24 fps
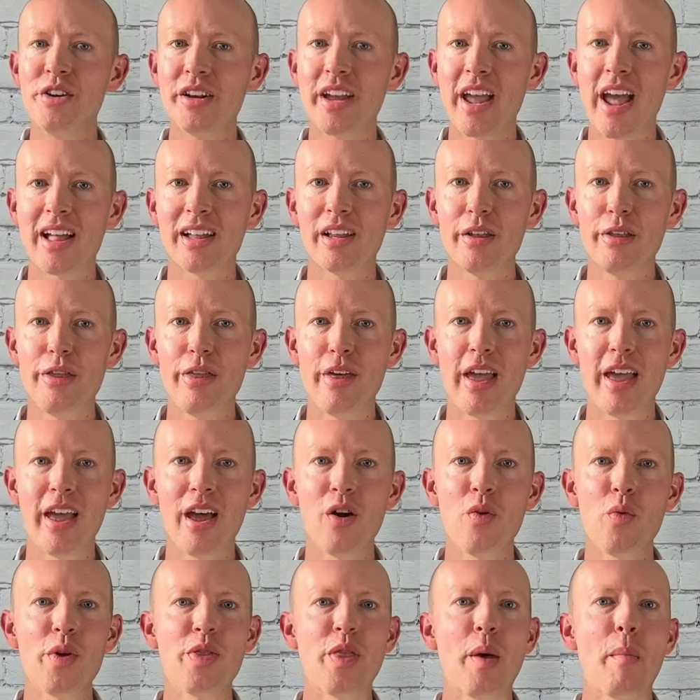
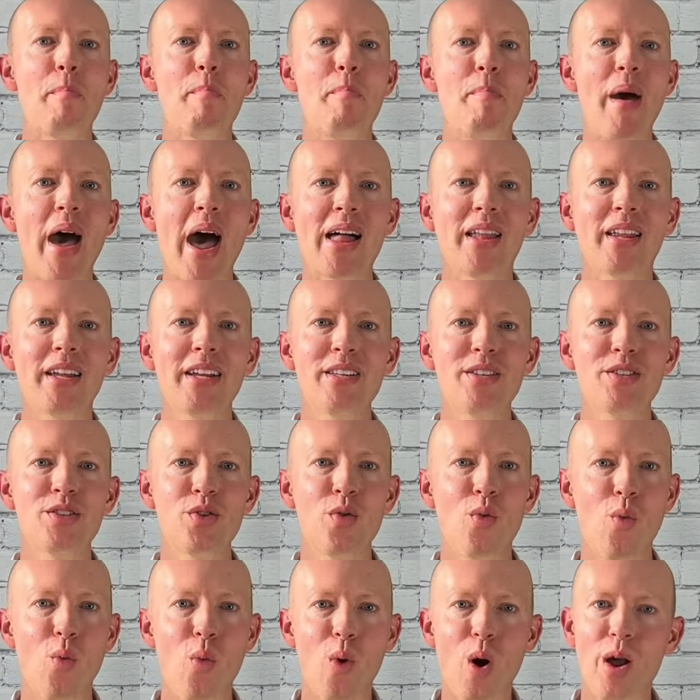Calathea with a
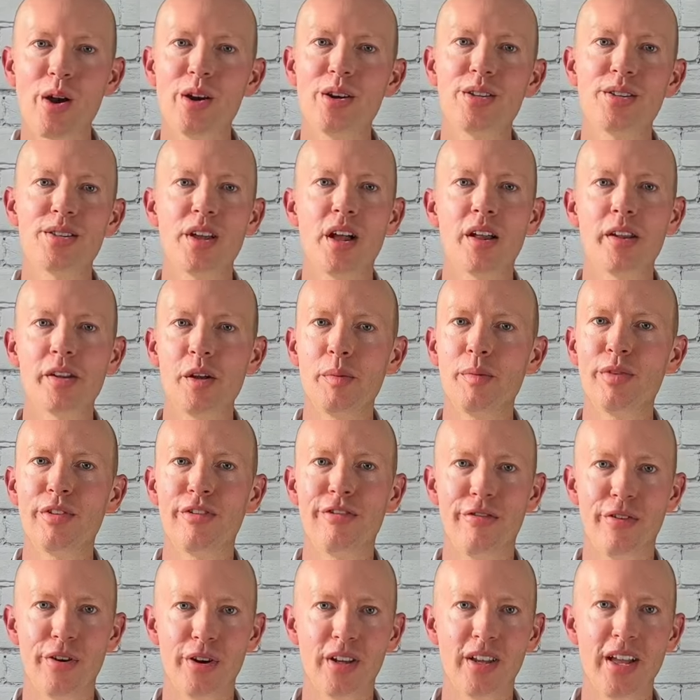balanced, water-soluble
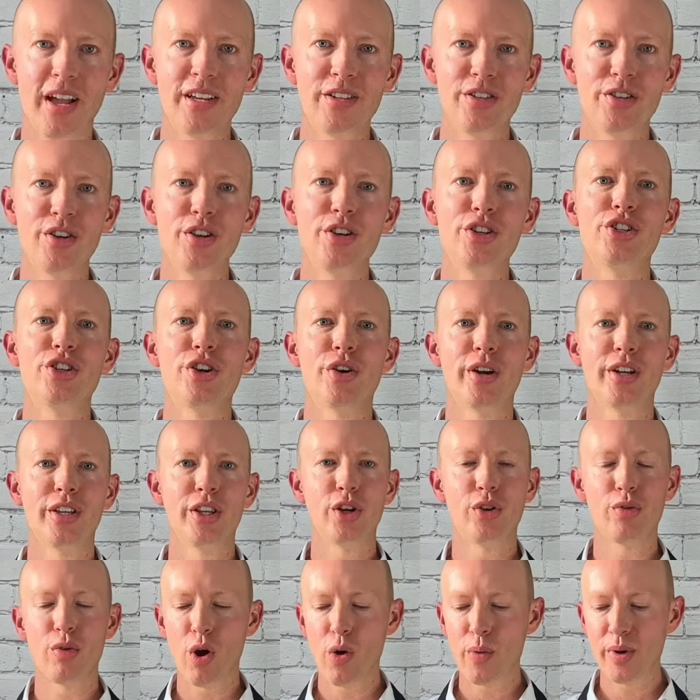fertilizer during the
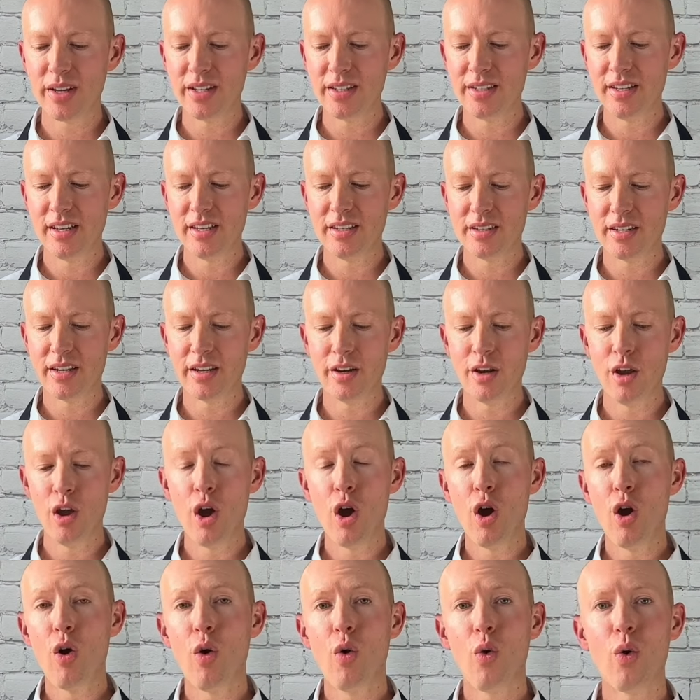growing season,
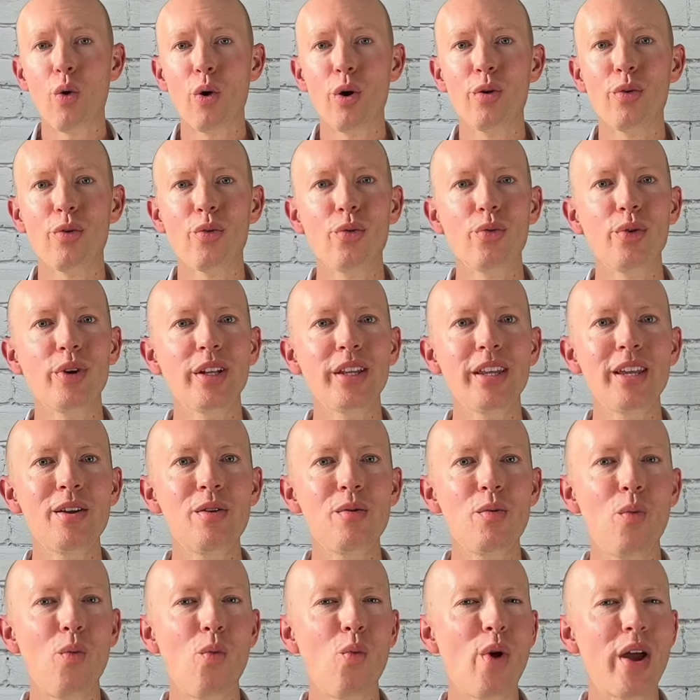or
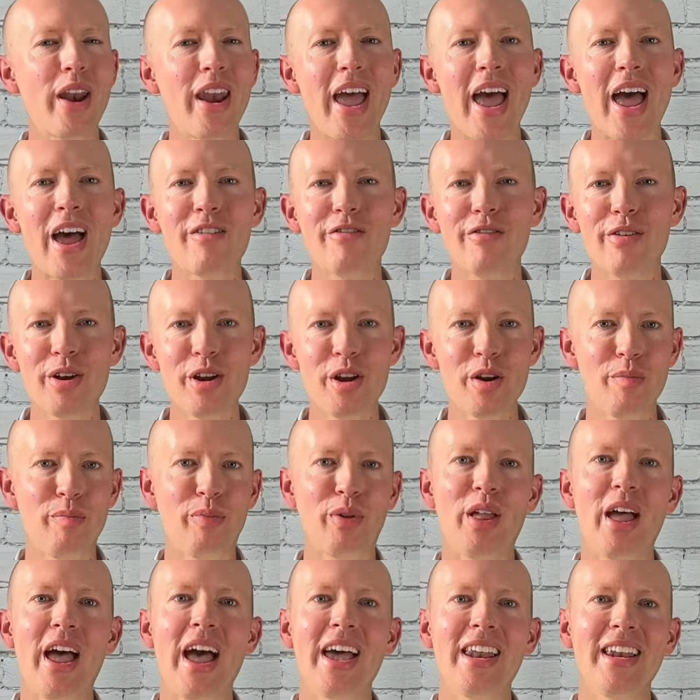really whenever your
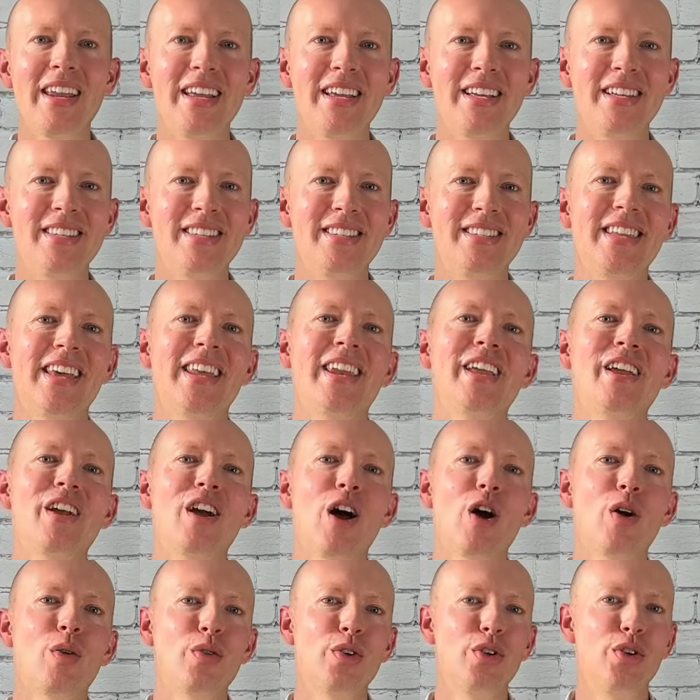plant is sending
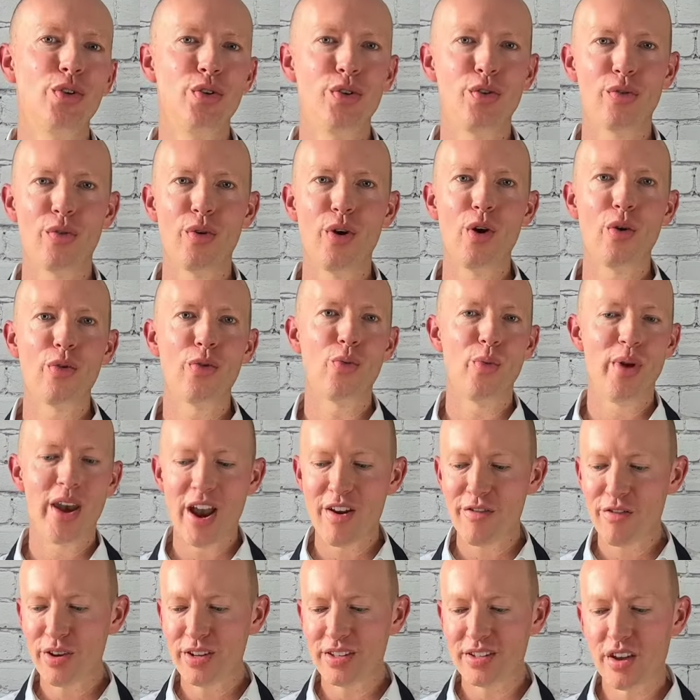out new growth,
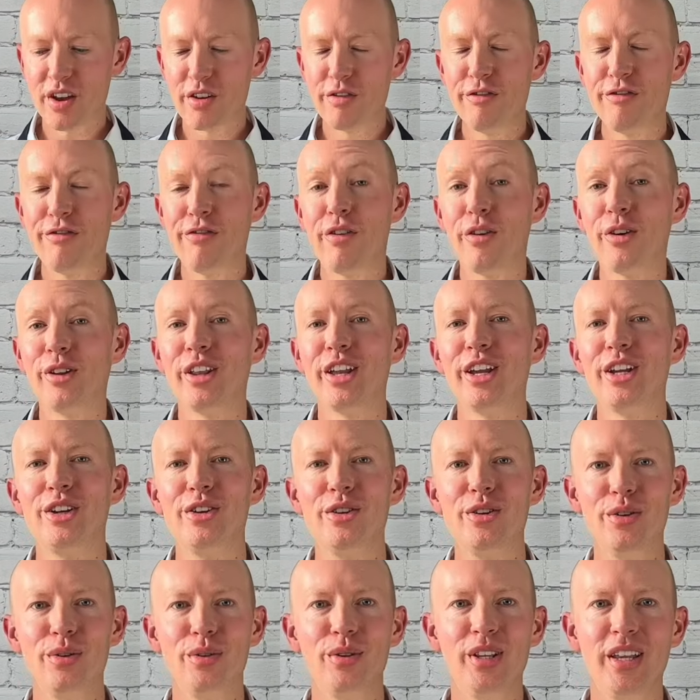whenever it's unfurling
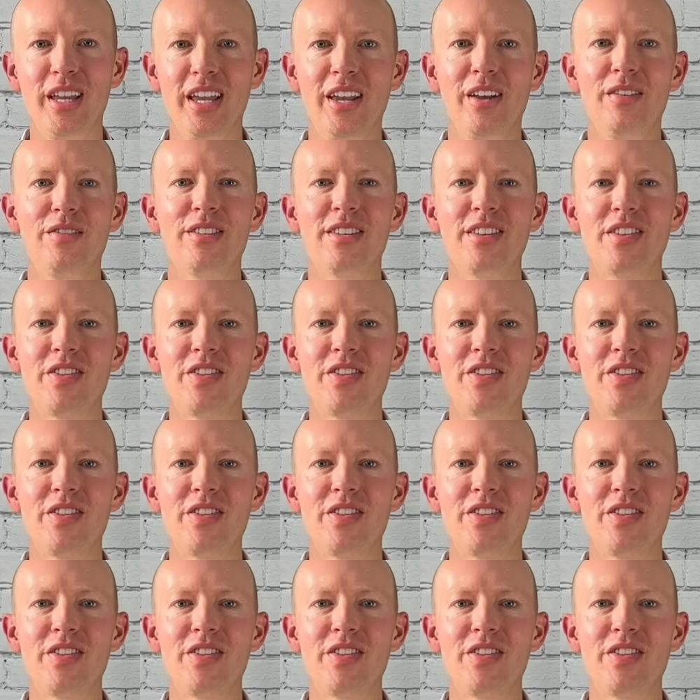new leaves.